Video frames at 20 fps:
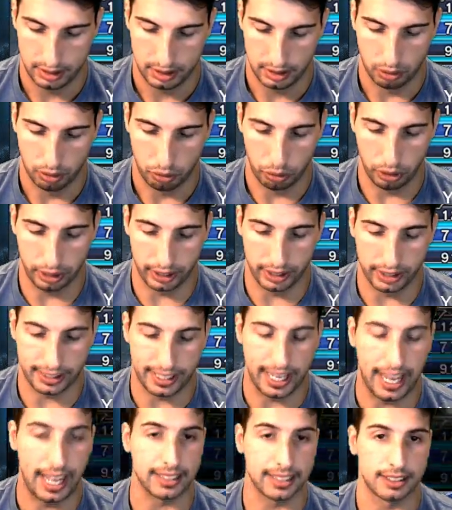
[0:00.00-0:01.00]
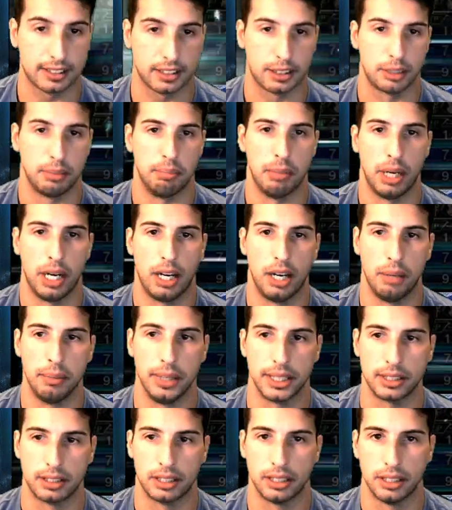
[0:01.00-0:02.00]
We're gonna cast
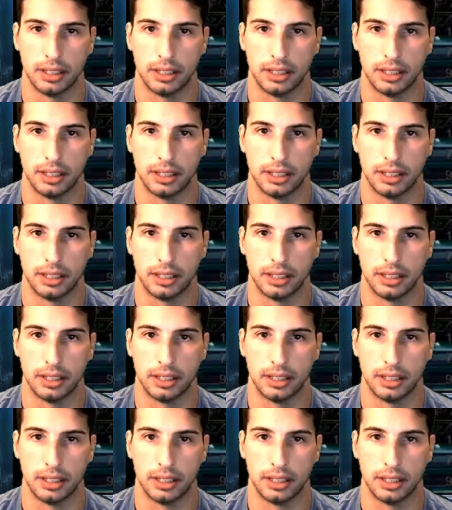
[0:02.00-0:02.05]
Bahamut.